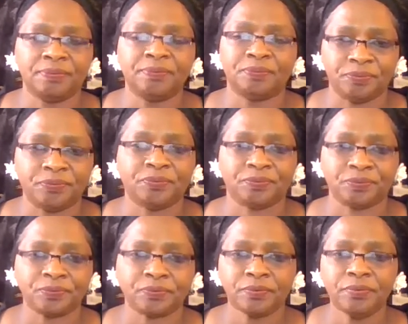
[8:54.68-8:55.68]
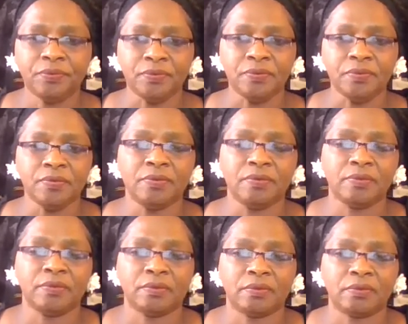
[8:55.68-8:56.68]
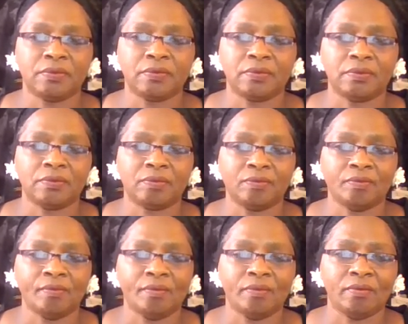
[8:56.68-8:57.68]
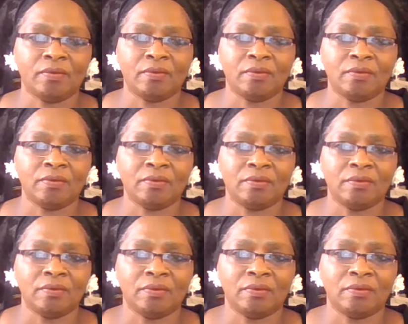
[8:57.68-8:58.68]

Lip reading: [no speech]